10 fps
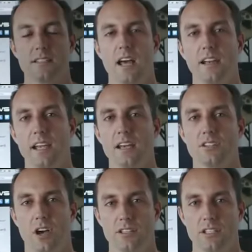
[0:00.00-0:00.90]
Study our
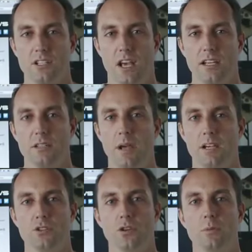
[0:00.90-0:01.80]
sizing chart to
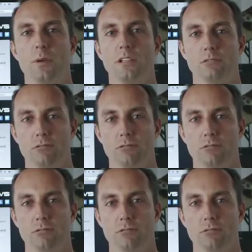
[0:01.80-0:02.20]
make sure you pick the